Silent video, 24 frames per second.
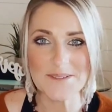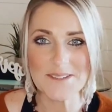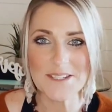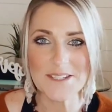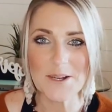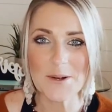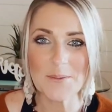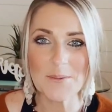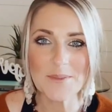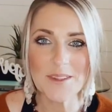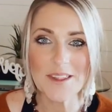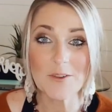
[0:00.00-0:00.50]

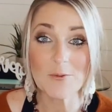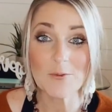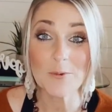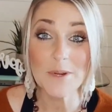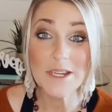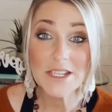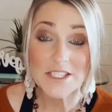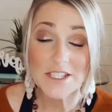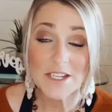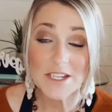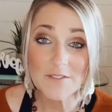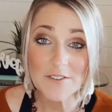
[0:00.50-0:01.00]
So
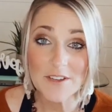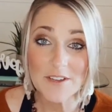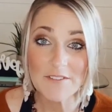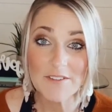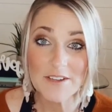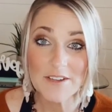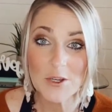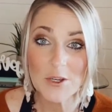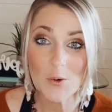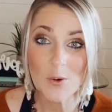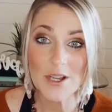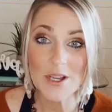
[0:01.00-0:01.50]
reach out if you have
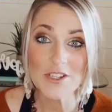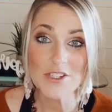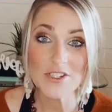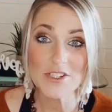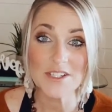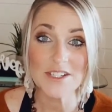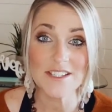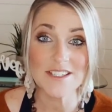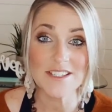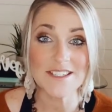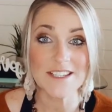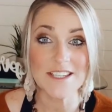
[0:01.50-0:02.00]
any
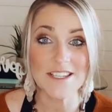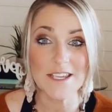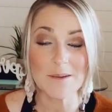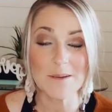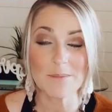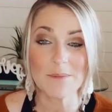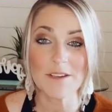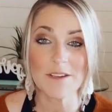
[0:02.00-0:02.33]
questions, DM